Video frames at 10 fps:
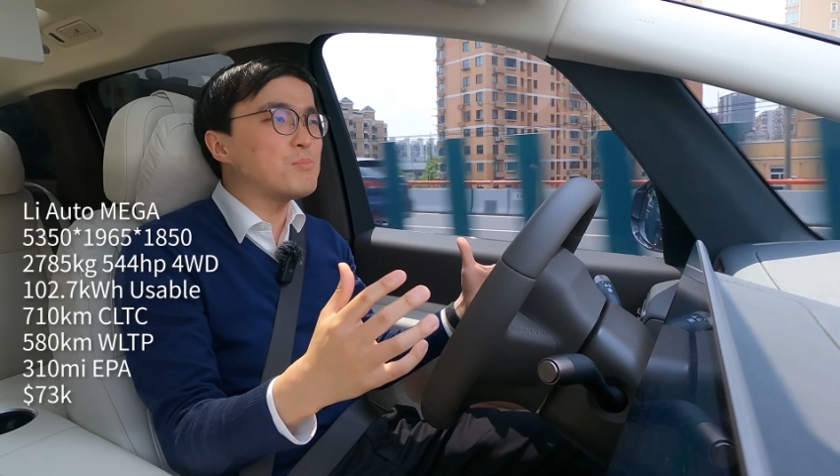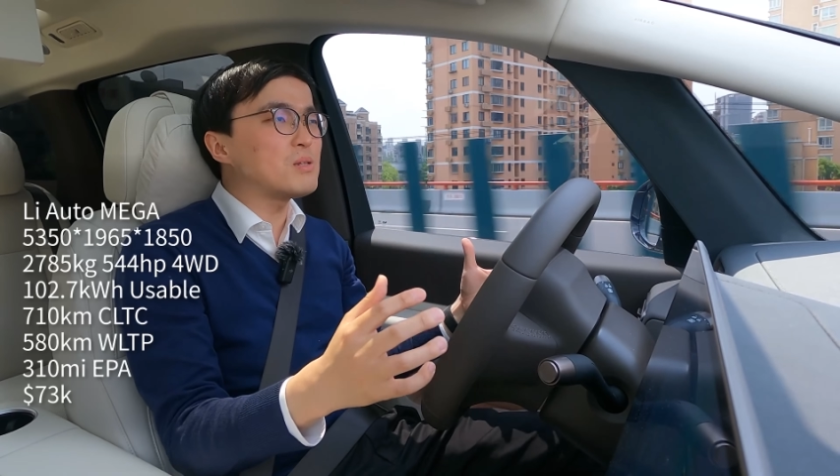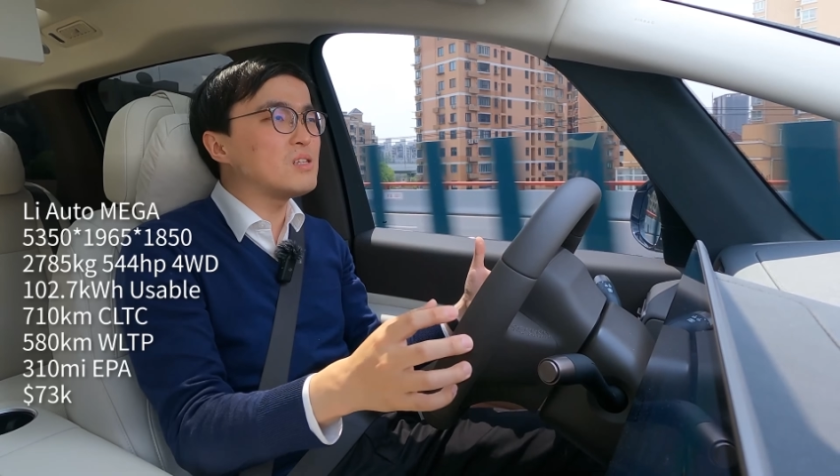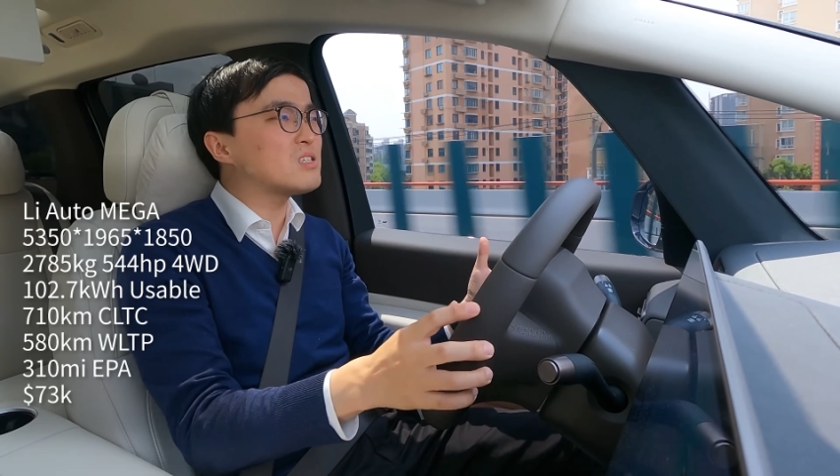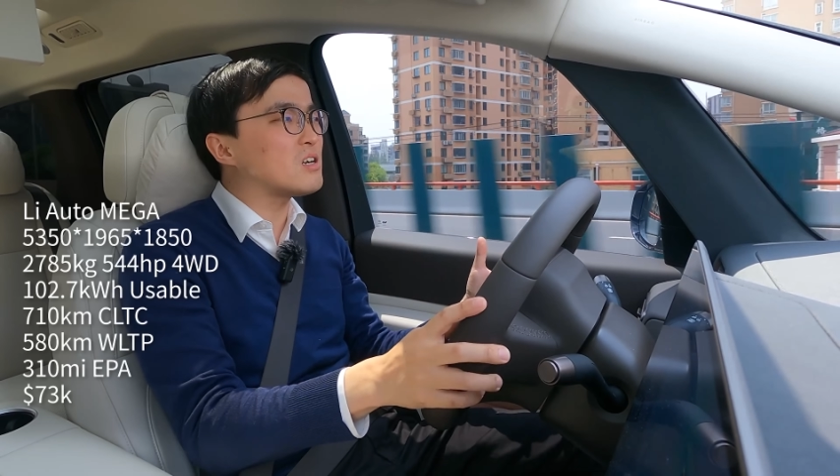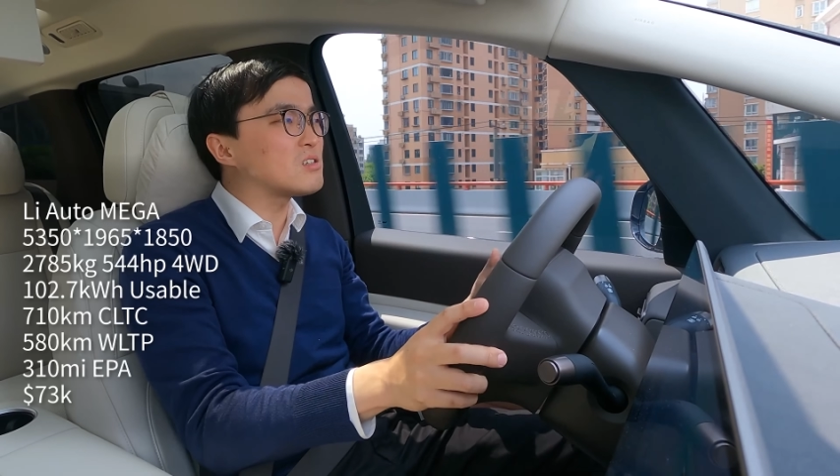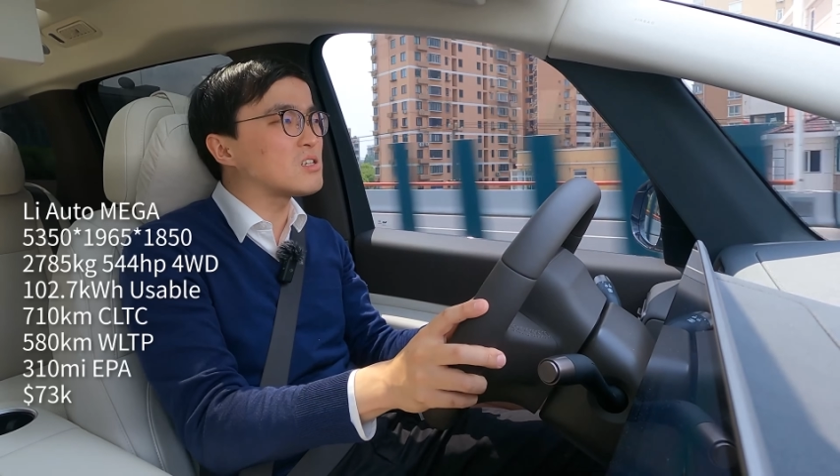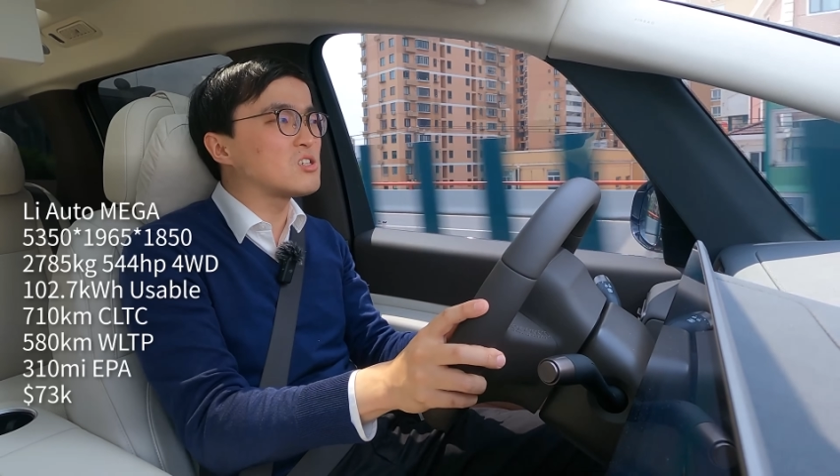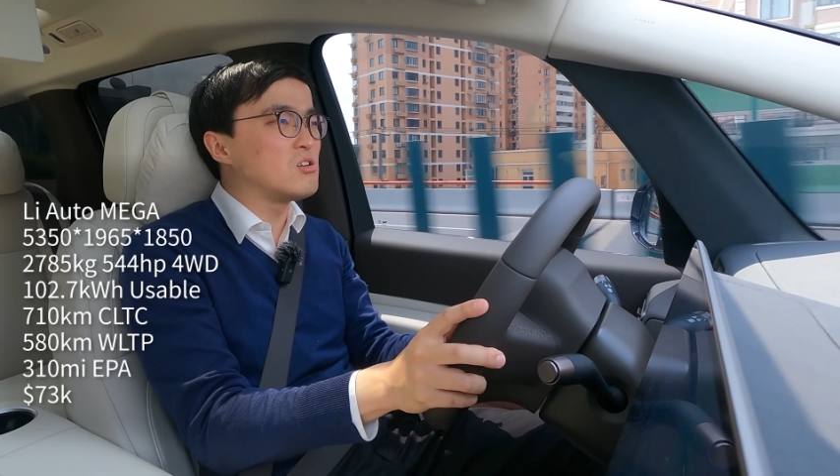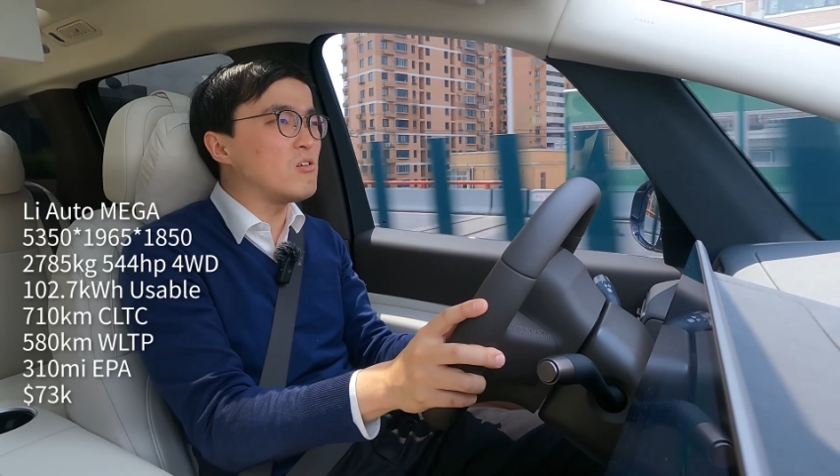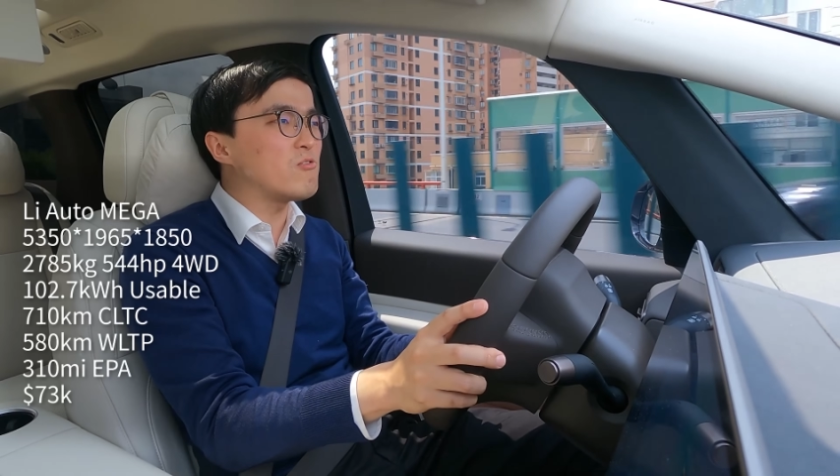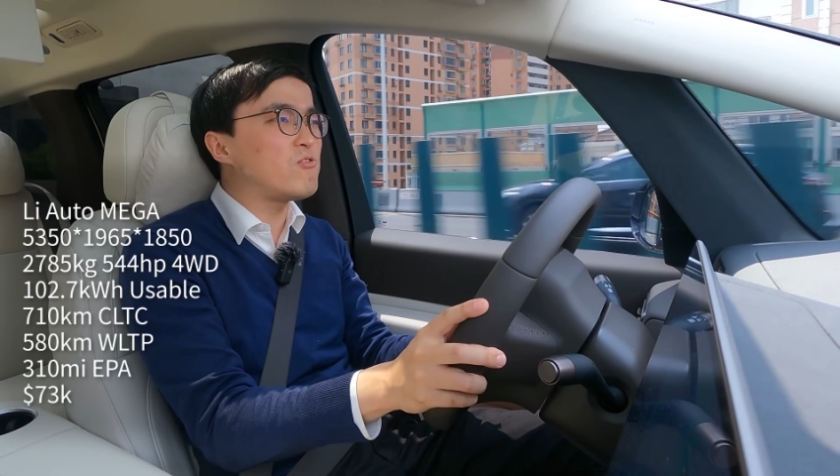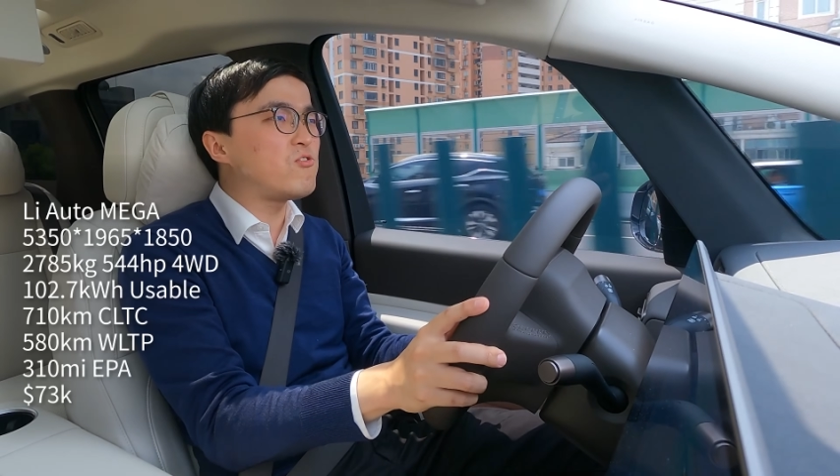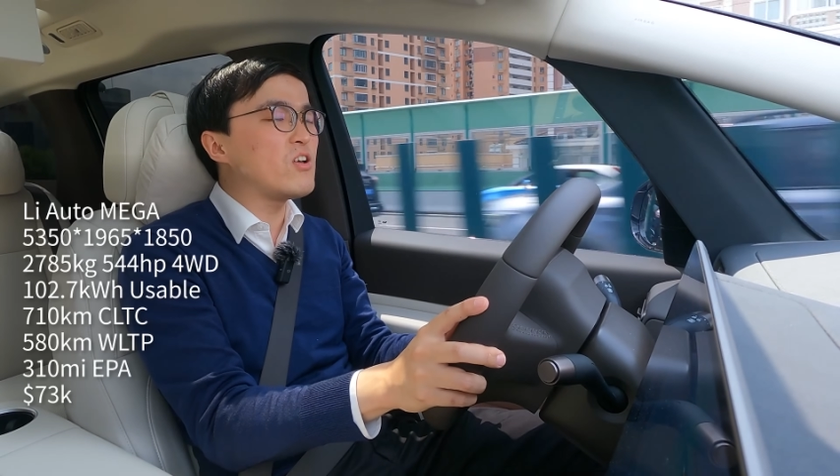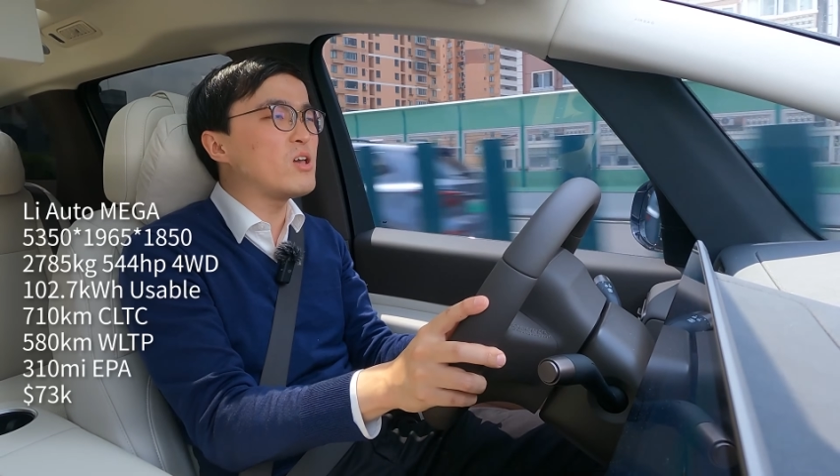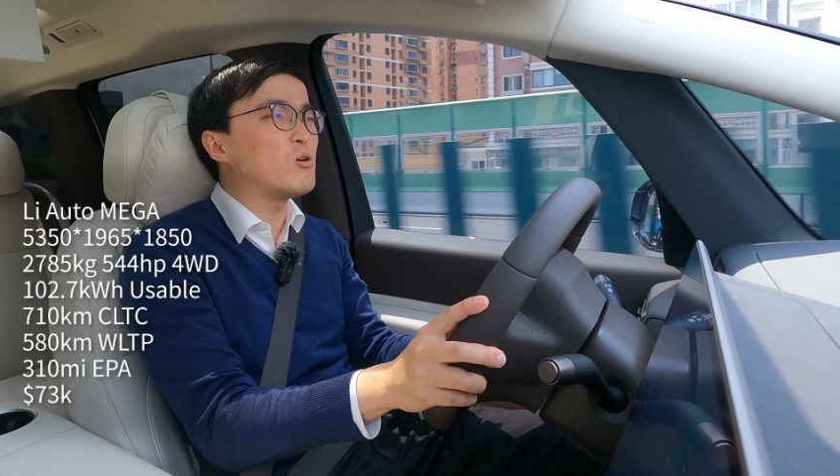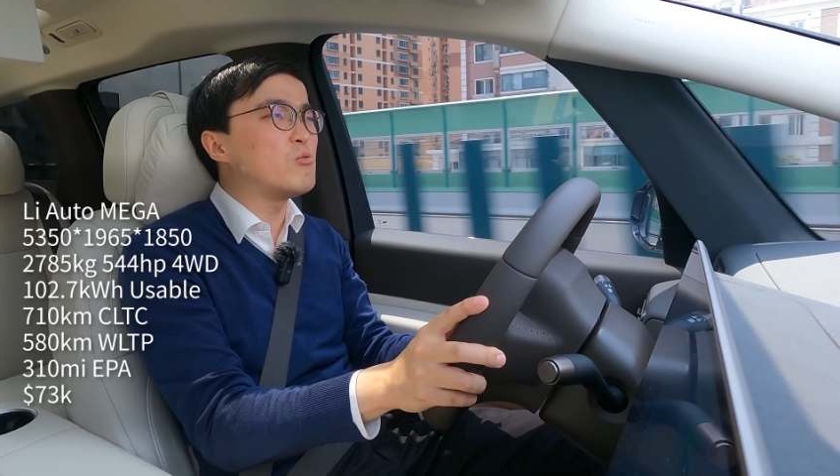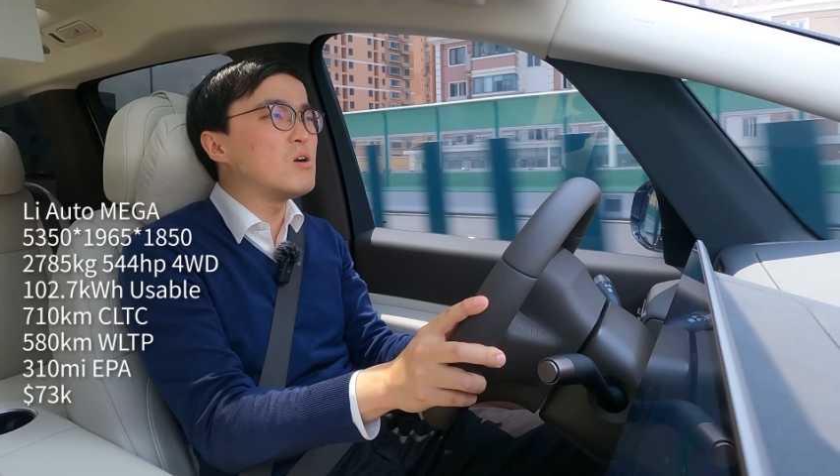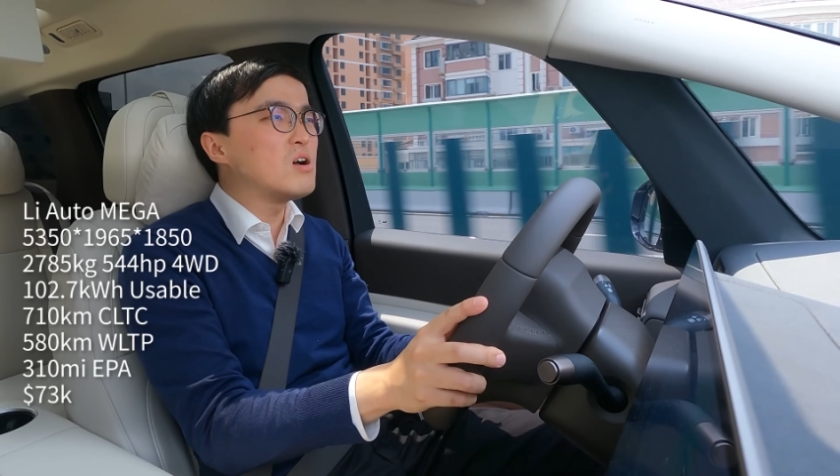but this car does not feel